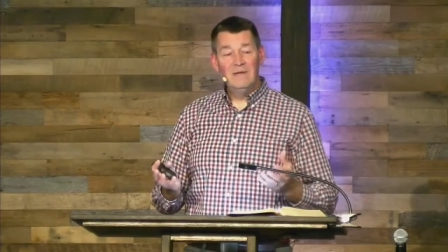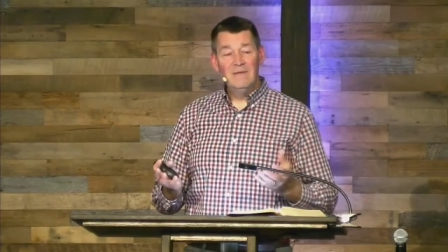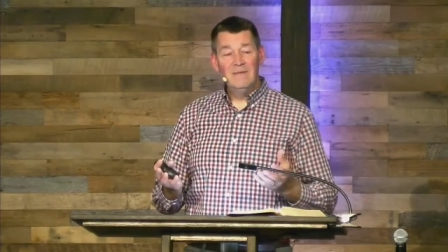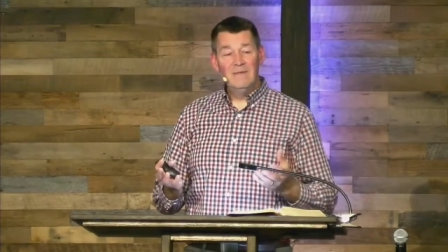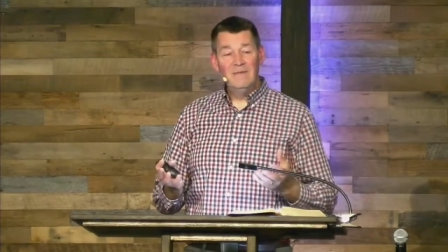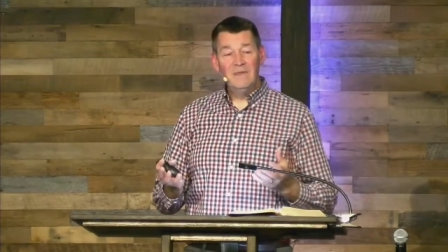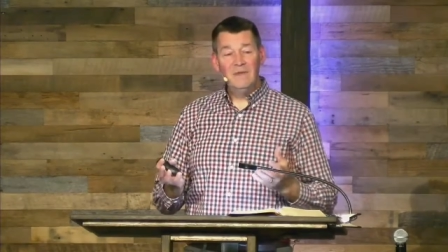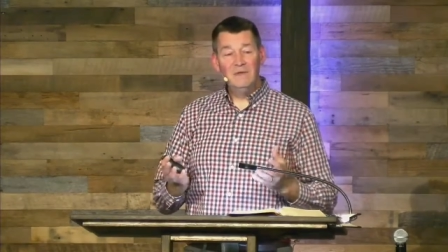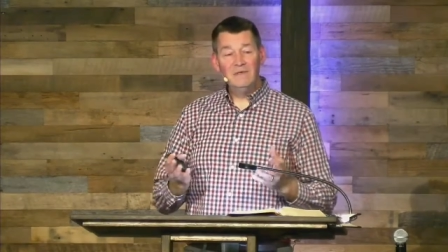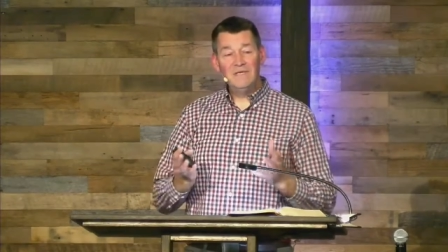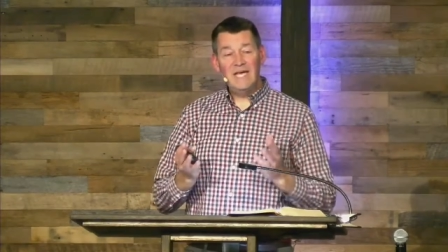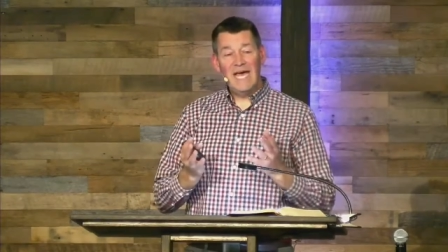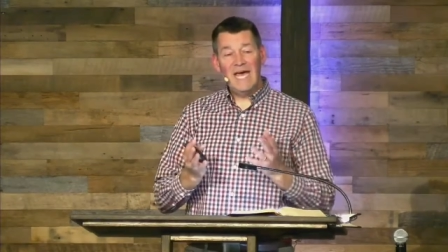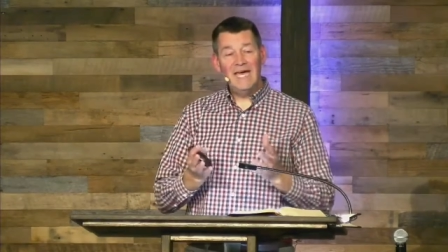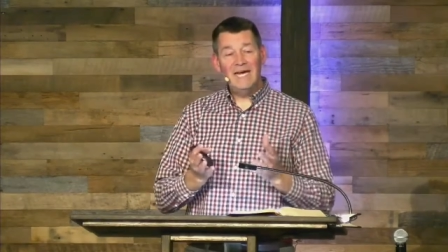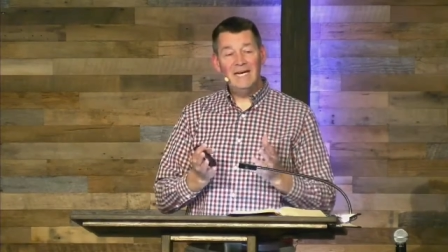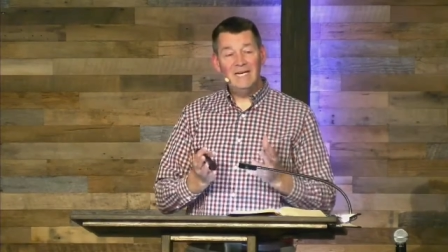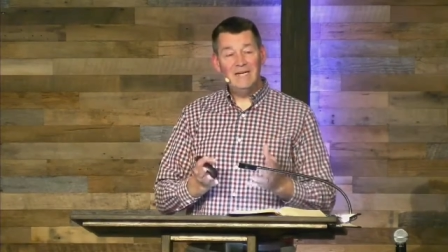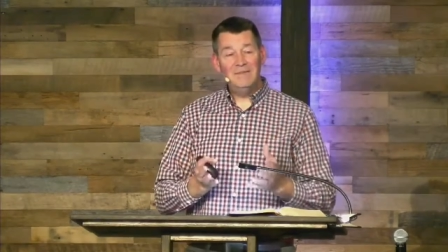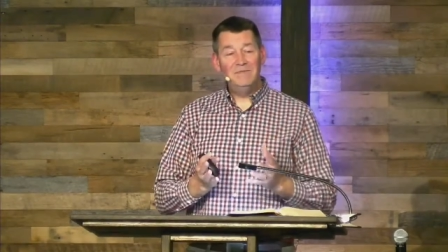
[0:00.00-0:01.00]
those
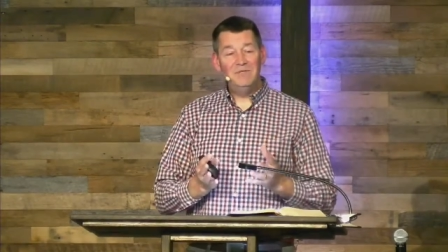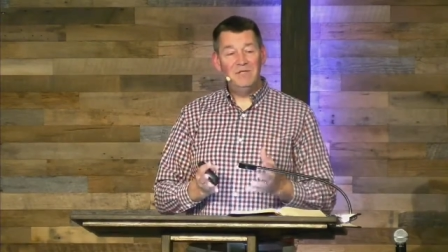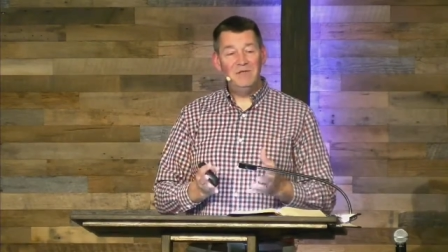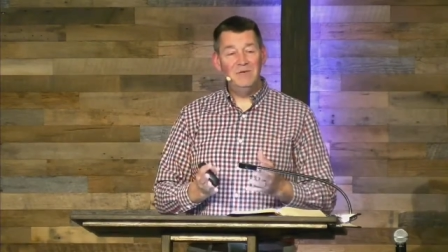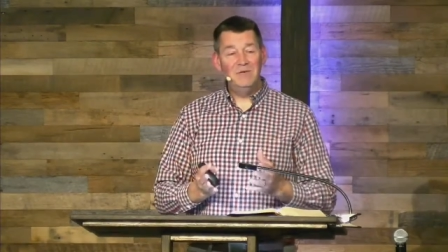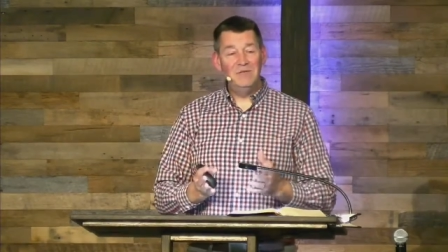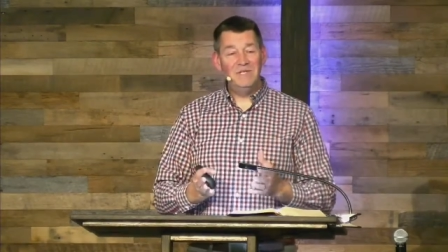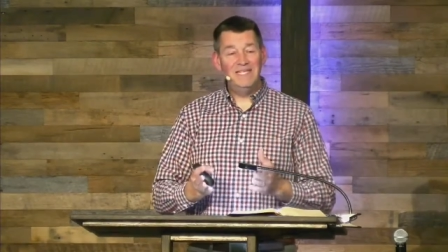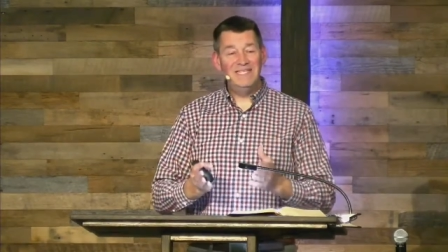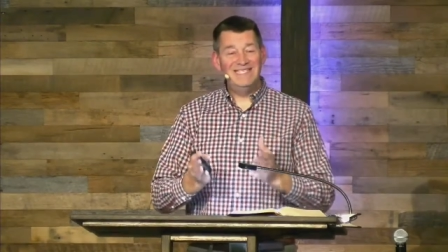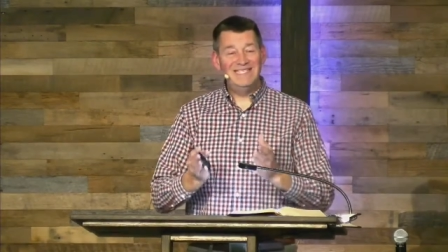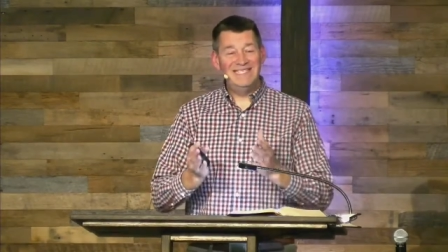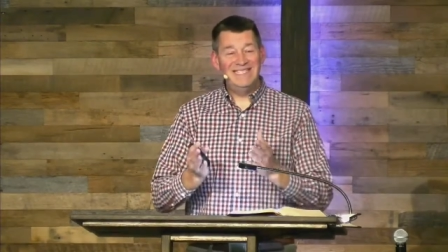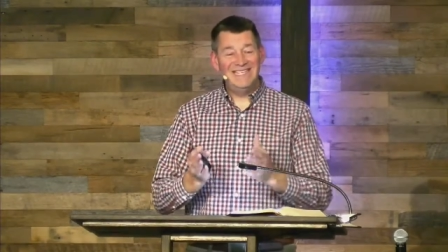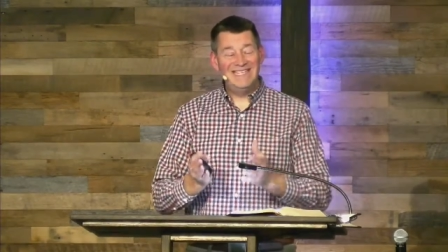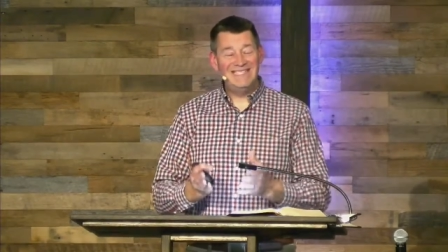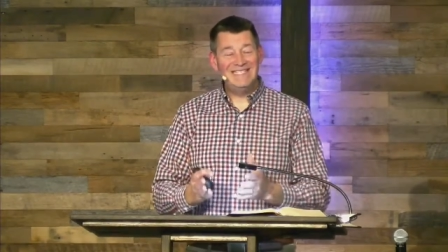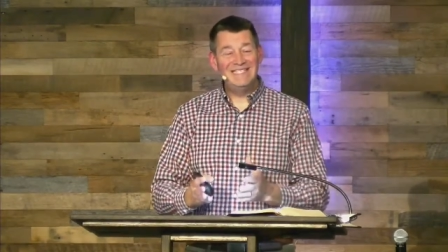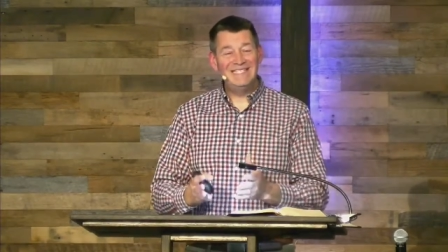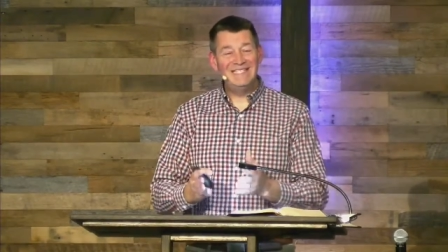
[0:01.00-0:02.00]
added up to this
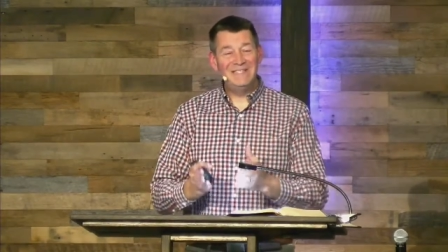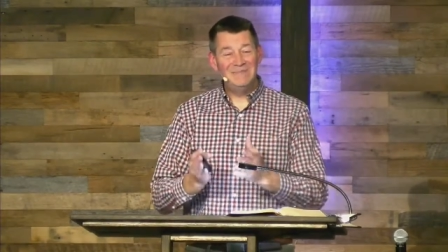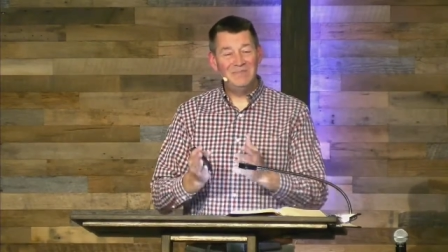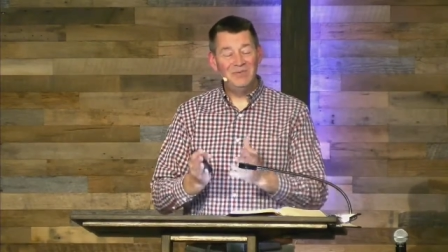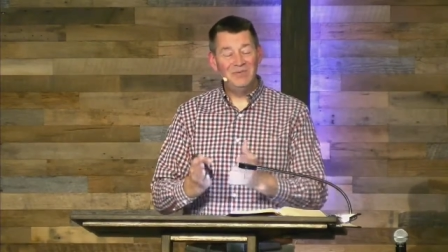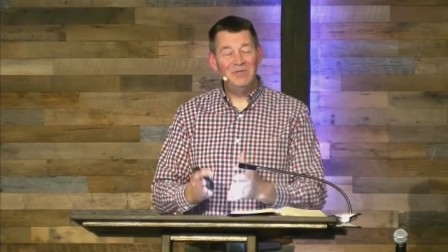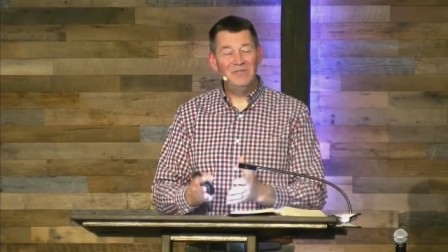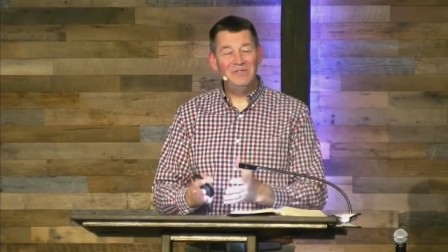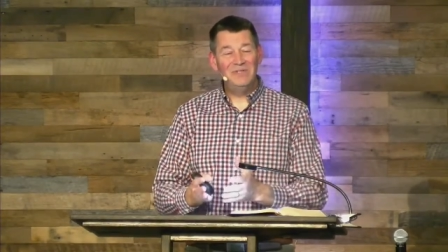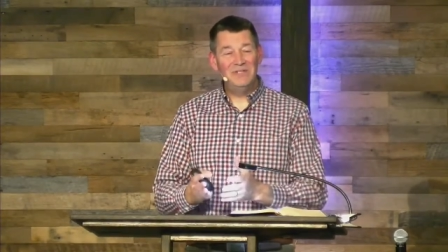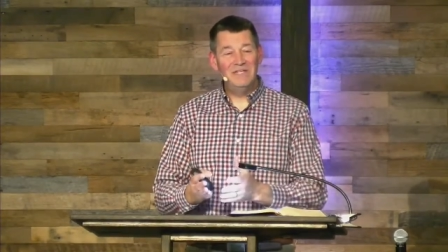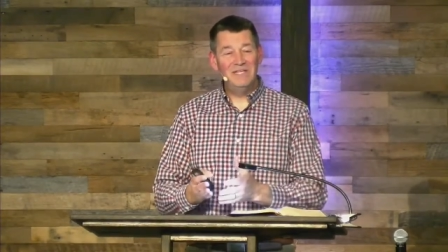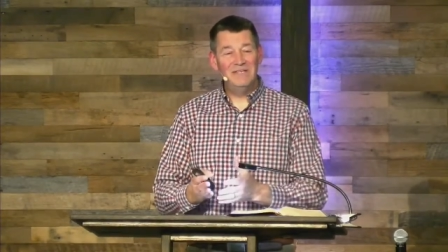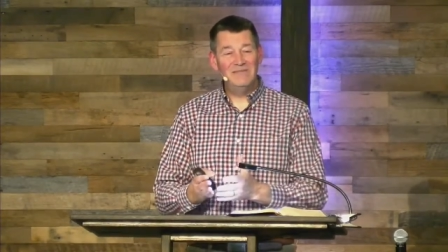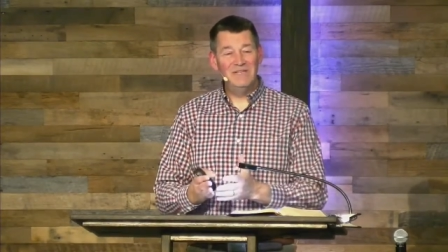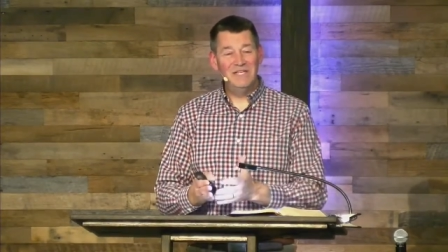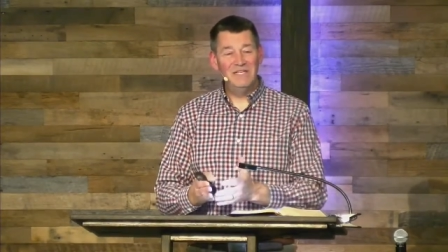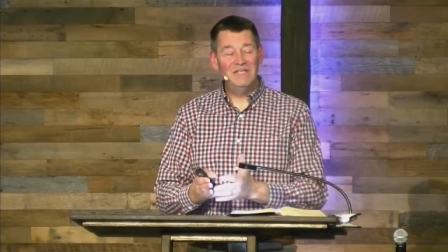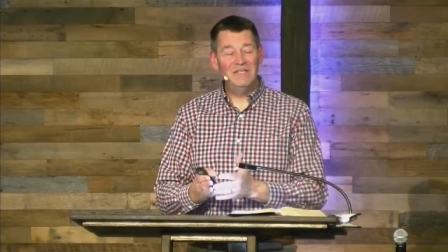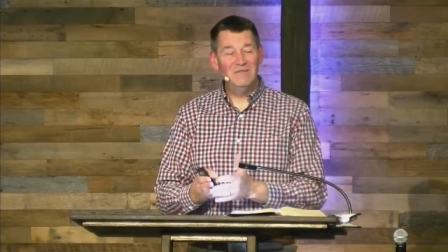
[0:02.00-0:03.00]
isn't the person that I'm
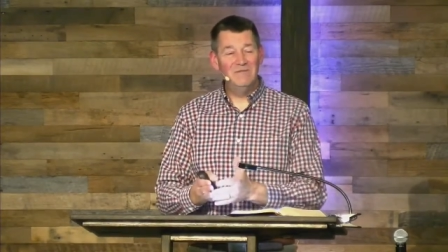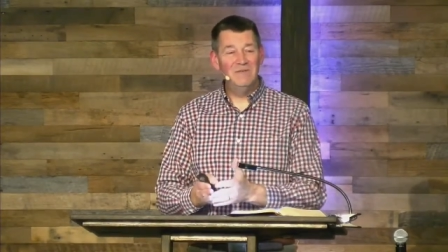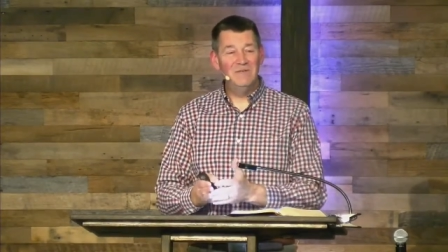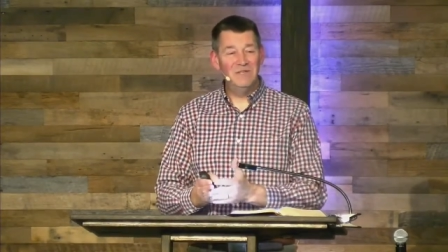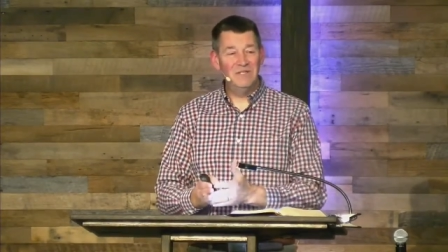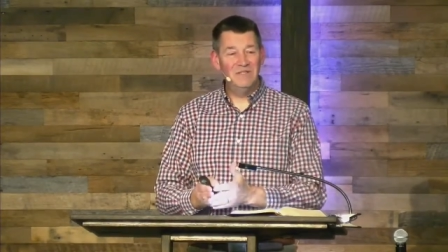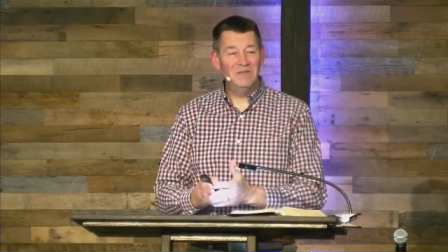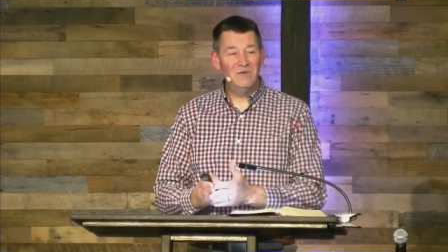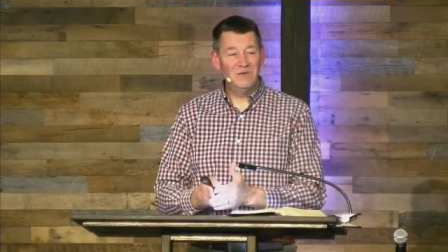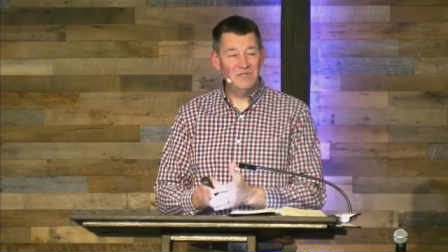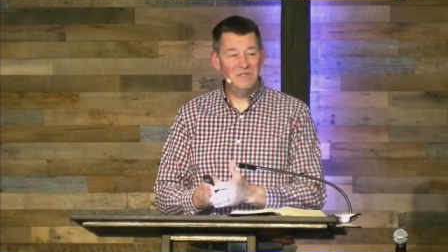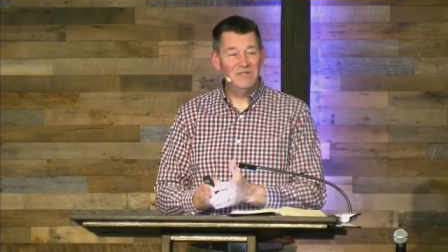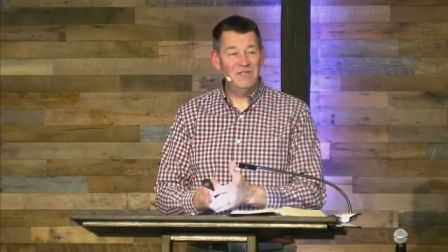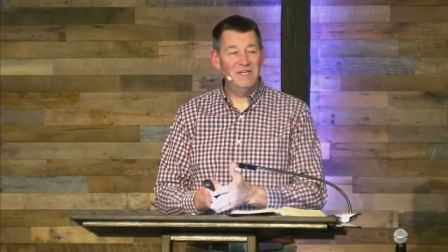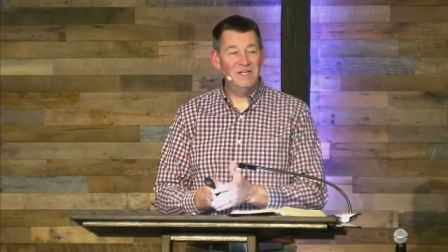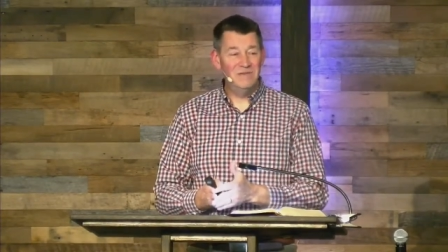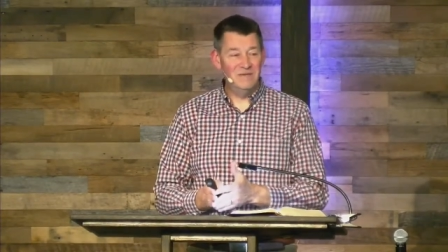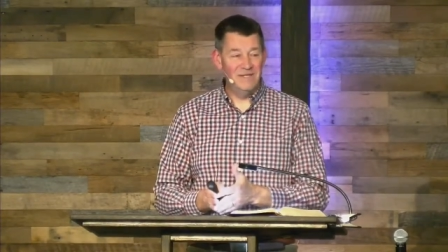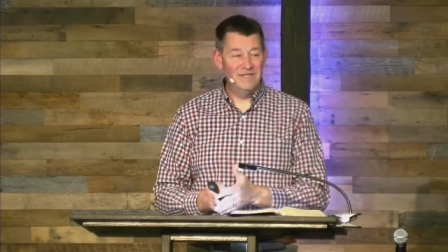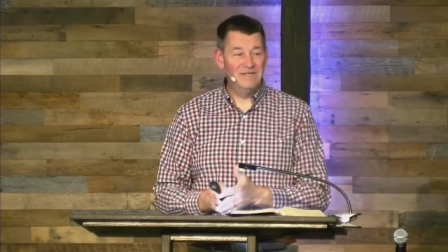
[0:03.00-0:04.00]
going to convert this whole
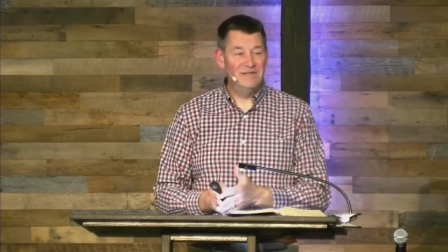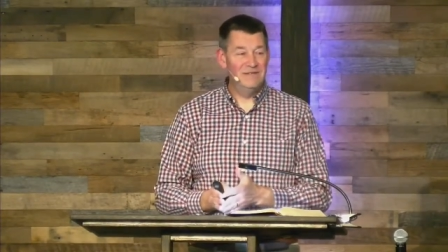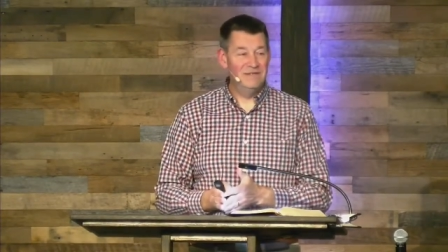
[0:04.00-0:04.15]
city with.